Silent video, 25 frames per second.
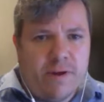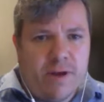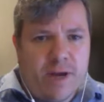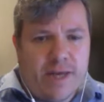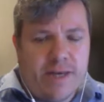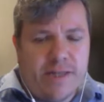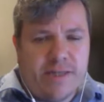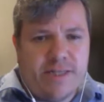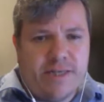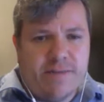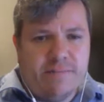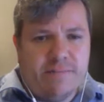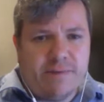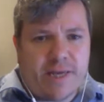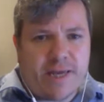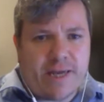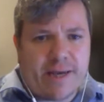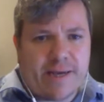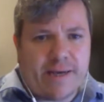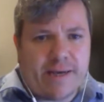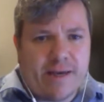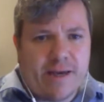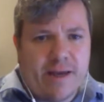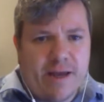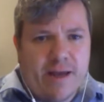And it seems
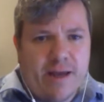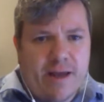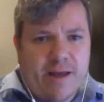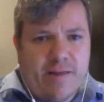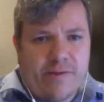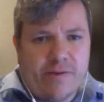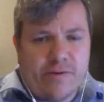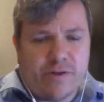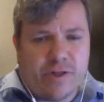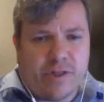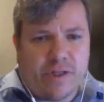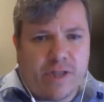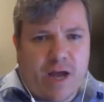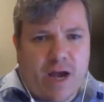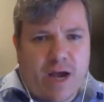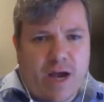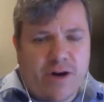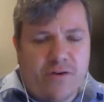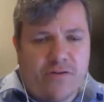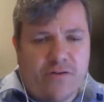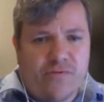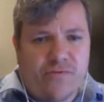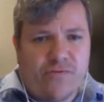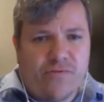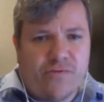like there's a lot
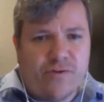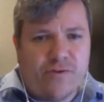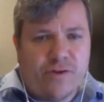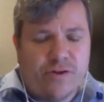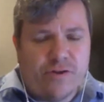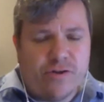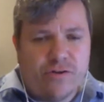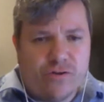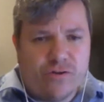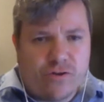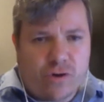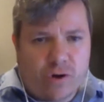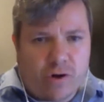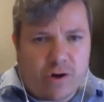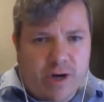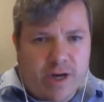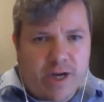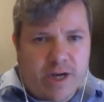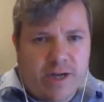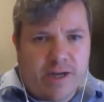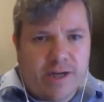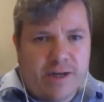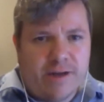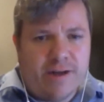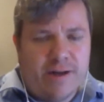of
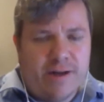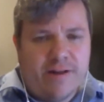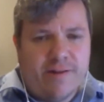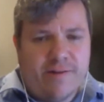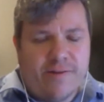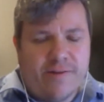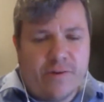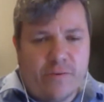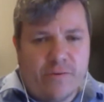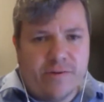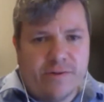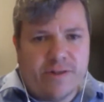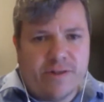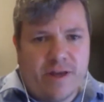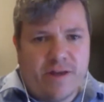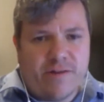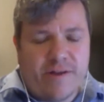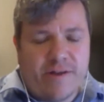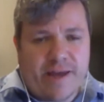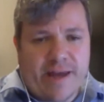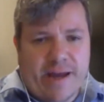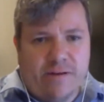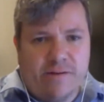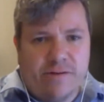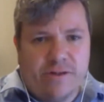stirring. There was
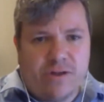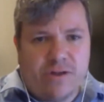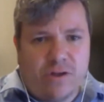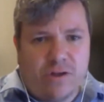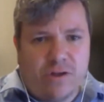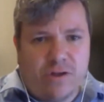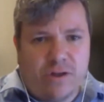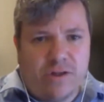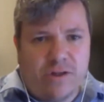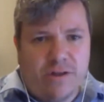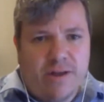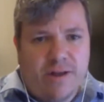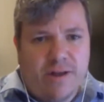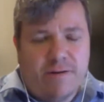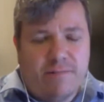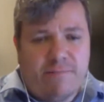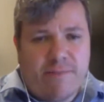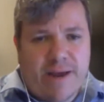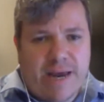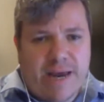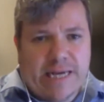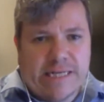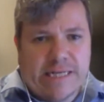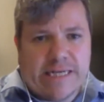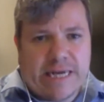the council
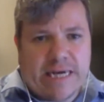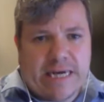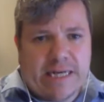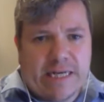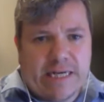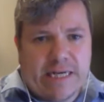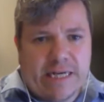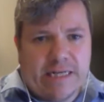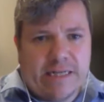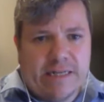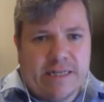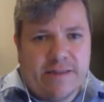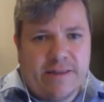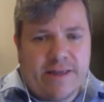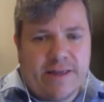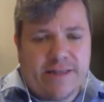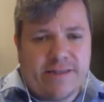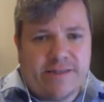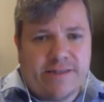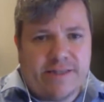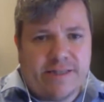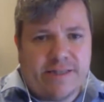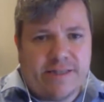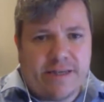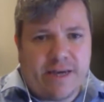mandated the
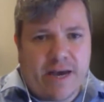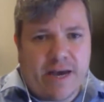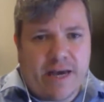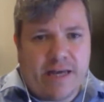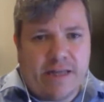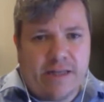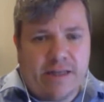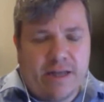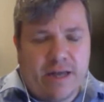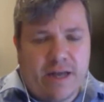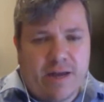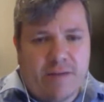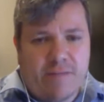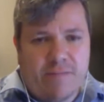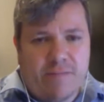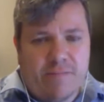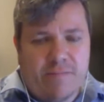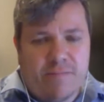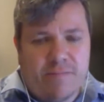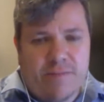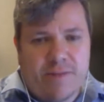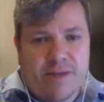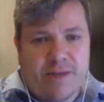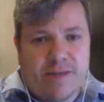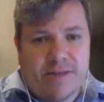SDCI
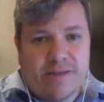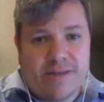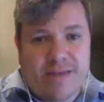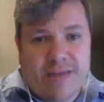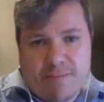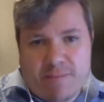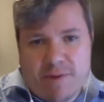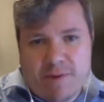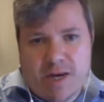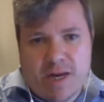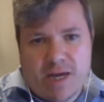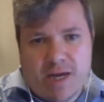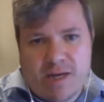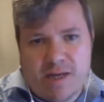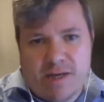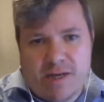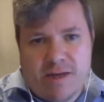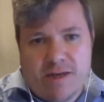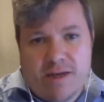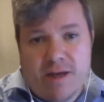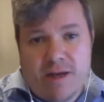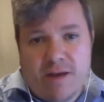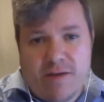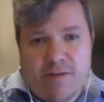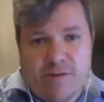examine it.
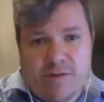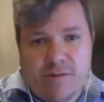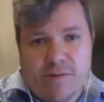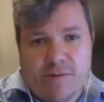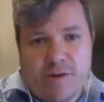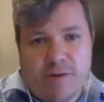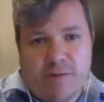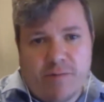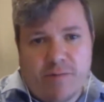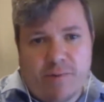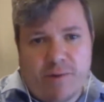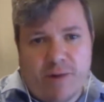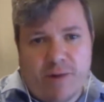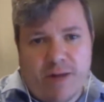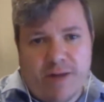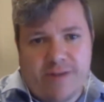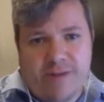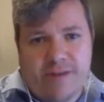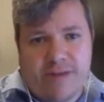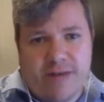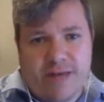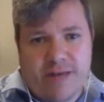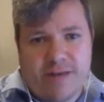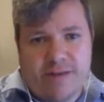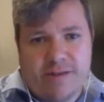There's been a
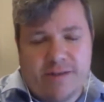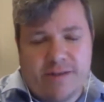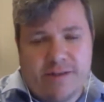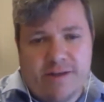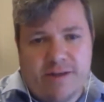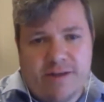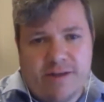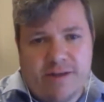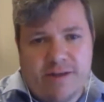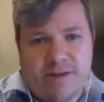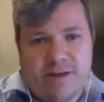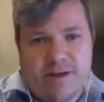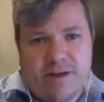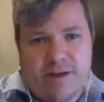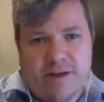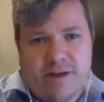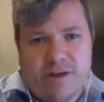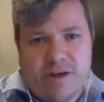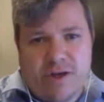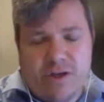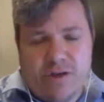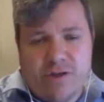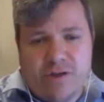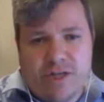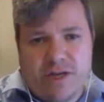process.
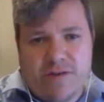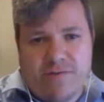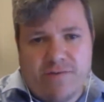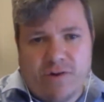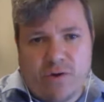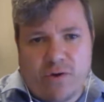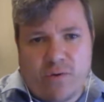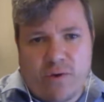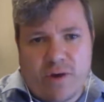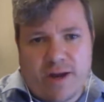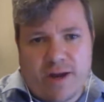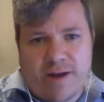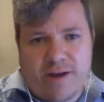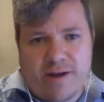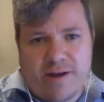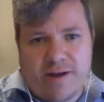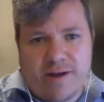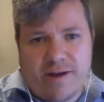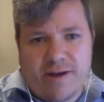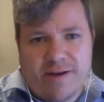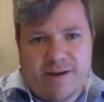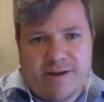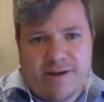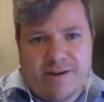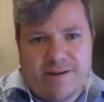Can you just give a quick
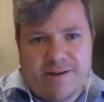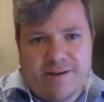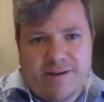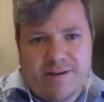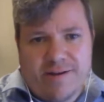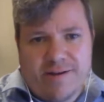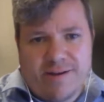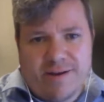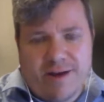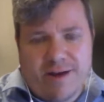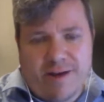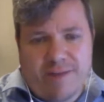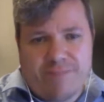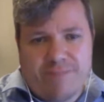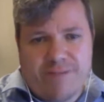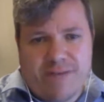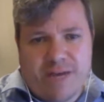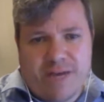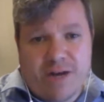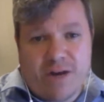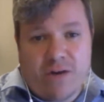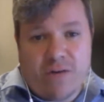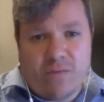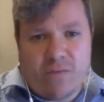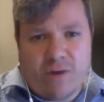
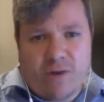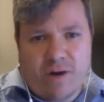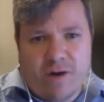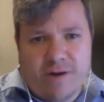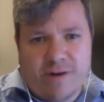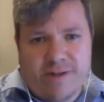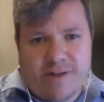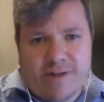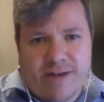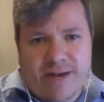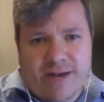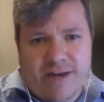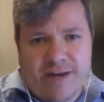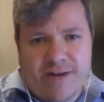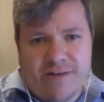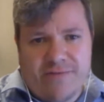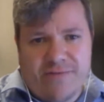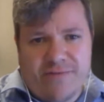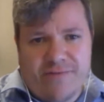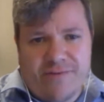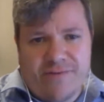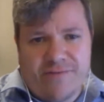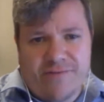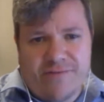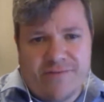update on where it's at and if
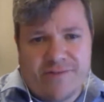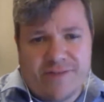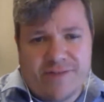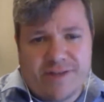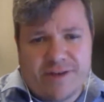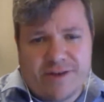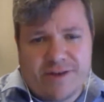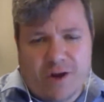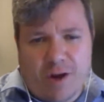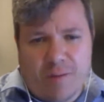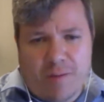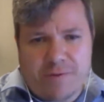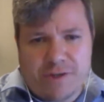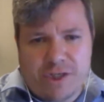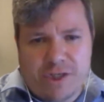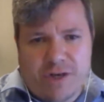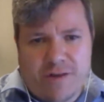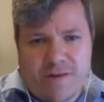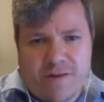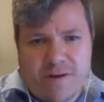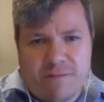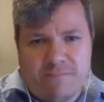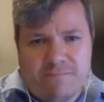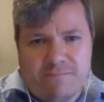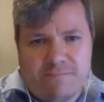it's going to accomplish
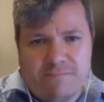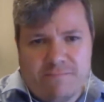anything?